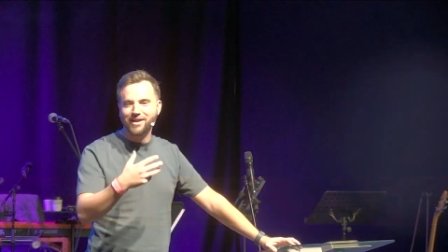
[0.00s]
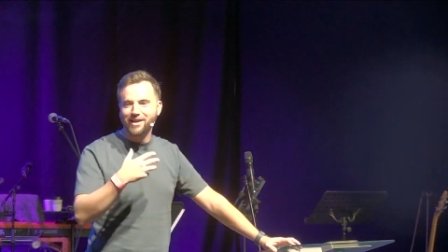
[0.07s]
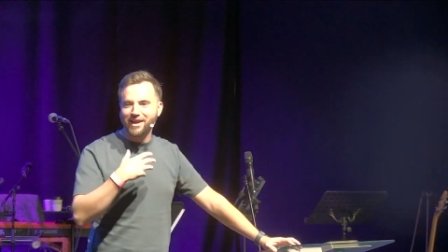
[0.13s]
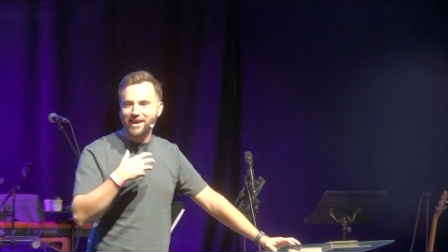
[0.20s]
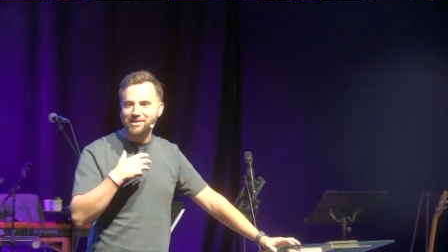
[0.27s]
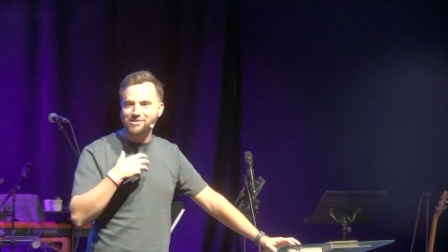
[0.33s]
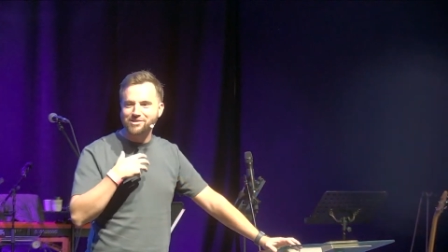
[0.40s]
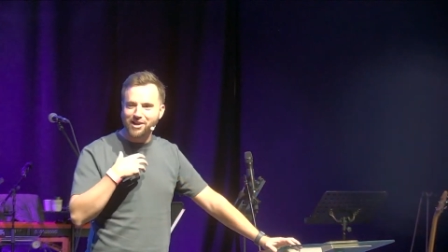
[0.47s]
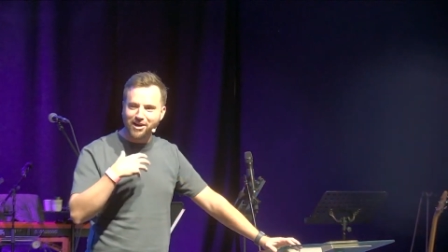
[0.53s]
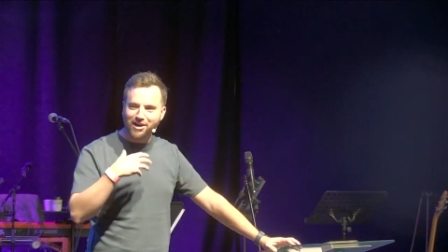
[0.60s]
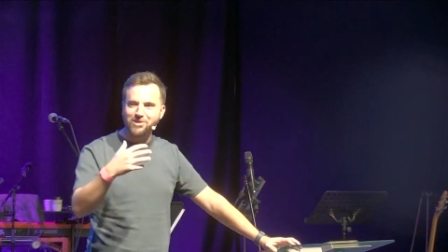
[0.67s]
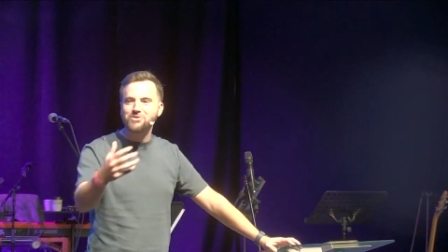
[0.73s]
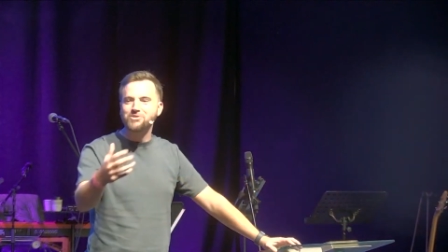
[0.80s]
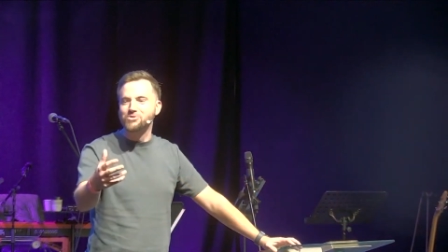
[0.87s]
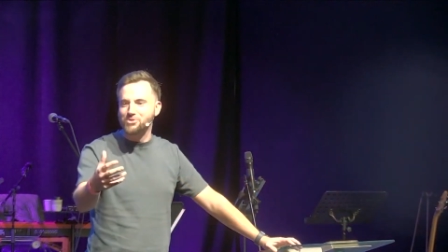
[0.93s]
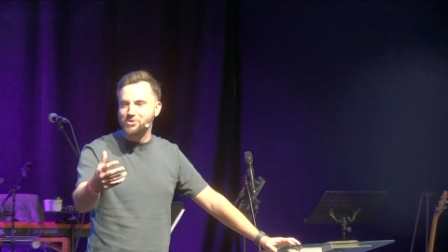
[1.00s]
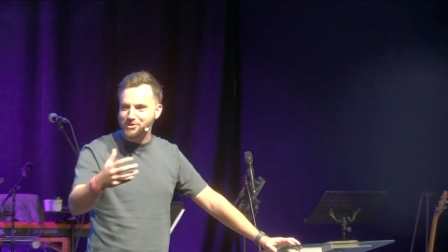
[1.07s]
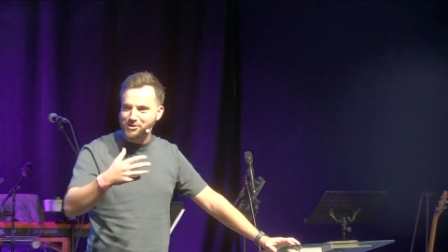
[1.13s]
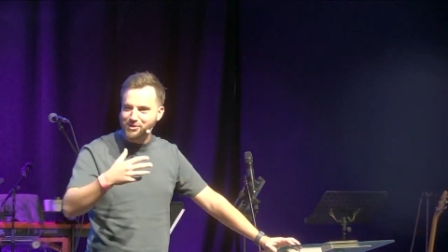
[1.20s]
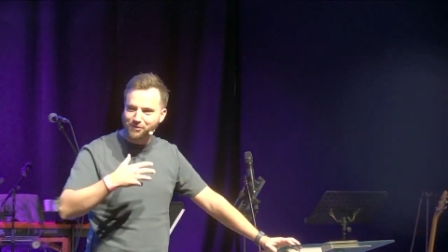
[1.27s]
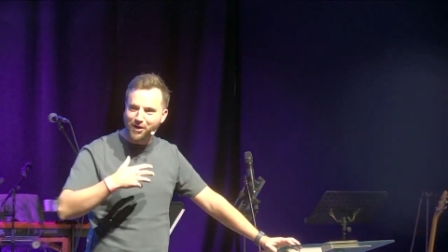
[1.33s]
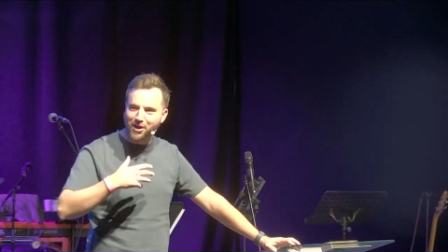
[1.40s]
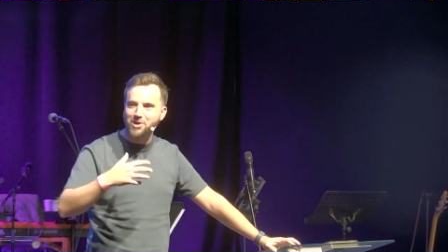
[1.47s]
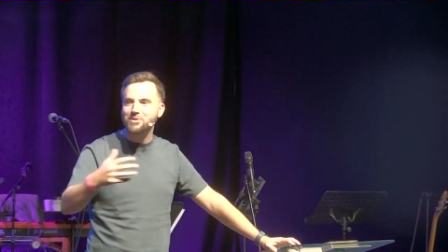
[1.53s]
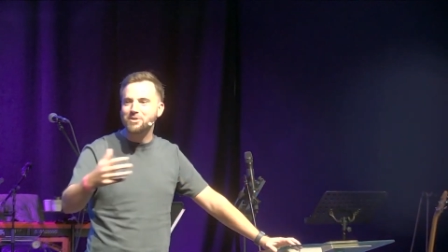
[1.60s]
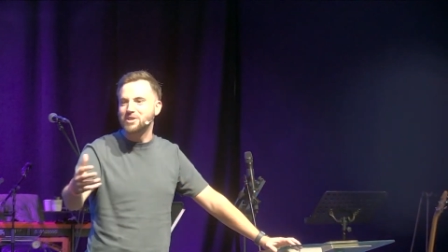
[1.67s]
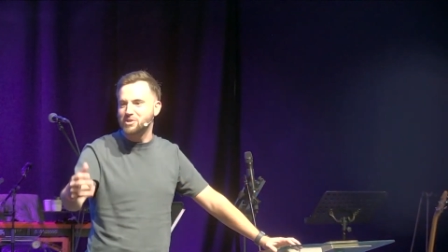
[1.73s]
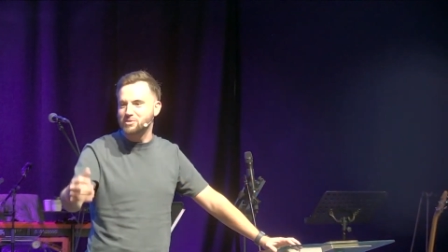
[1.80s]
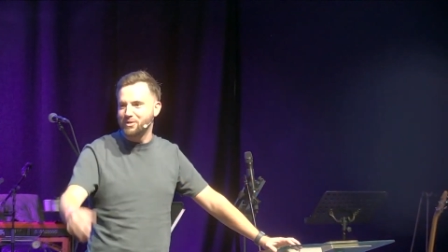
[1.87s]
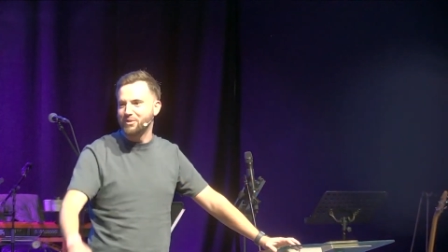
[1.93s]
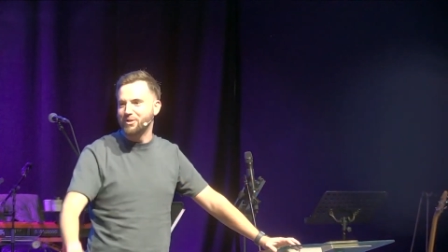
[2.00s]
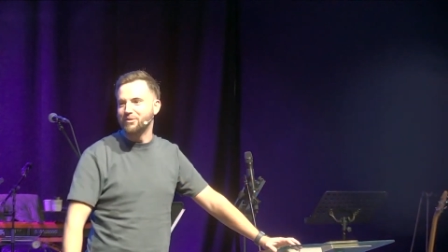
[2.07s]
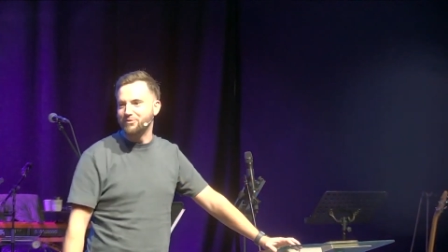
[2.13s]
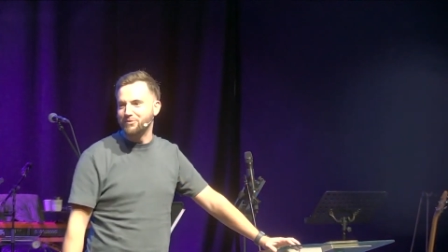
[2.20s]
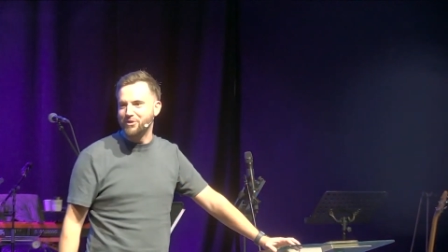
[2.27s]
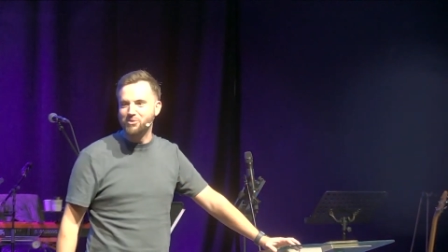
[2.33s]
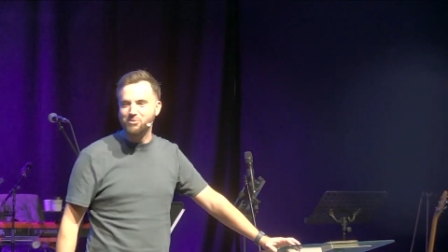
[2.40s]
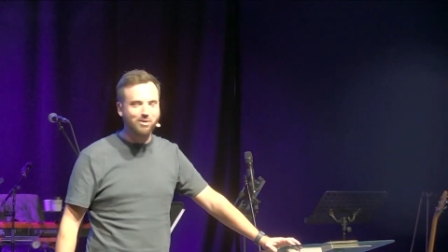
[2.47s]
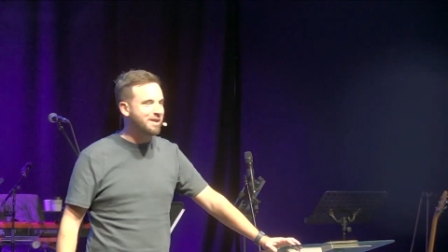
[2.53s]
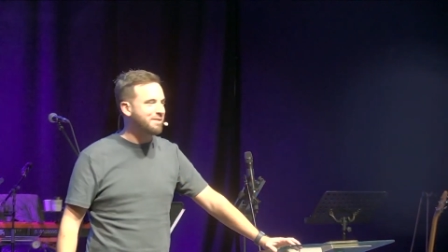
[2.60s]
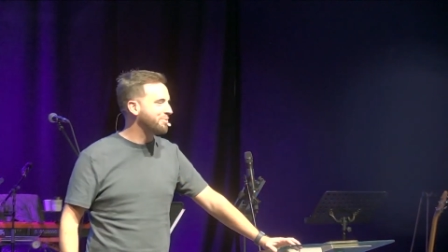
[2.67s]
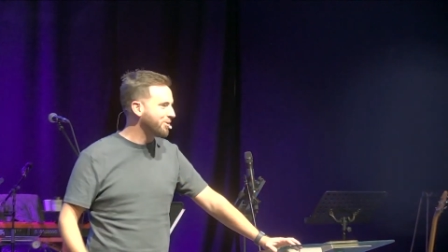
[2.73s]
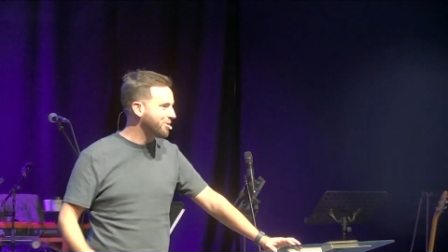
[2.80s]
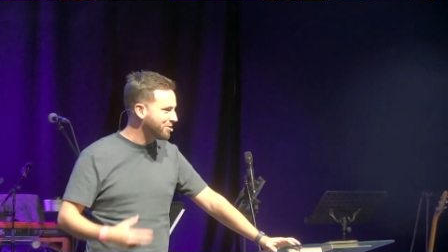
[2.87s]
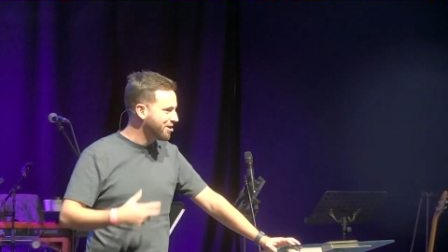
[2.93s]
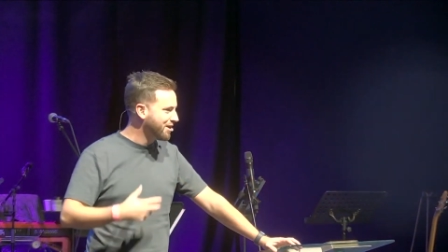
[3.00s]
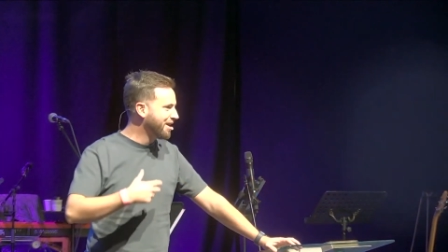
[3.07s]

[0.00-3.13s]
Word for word: as hundreds of Holy Spirit filled people